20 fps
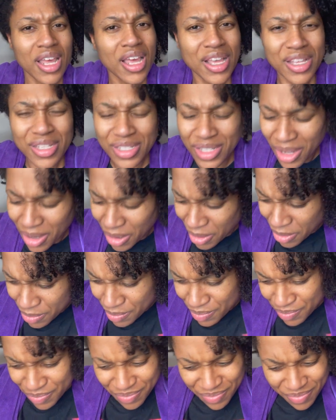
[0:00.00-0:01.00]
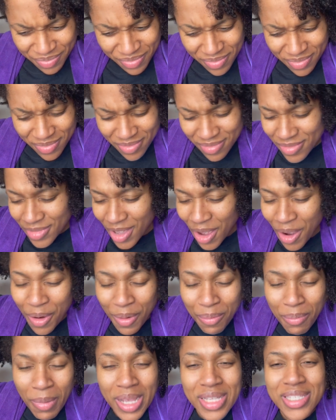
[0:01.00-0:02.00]
So no,
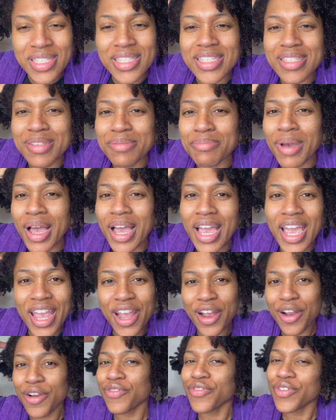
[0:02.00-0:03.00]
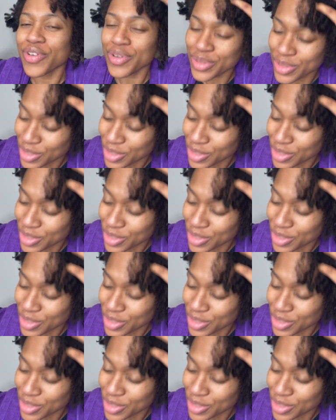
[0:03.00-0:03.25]
my my hair feels